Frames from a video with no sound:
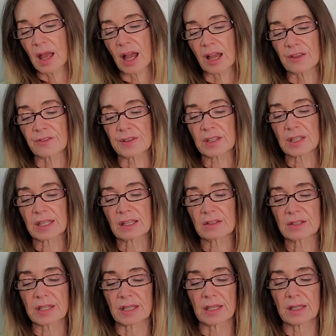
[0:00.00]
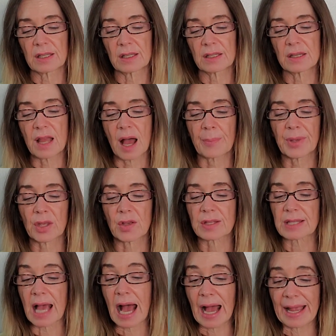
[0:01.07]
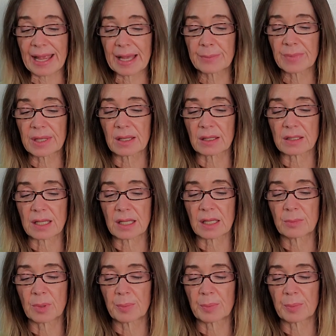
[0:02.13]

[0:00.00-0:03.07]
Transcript: I feel guilty, not because I am guilty,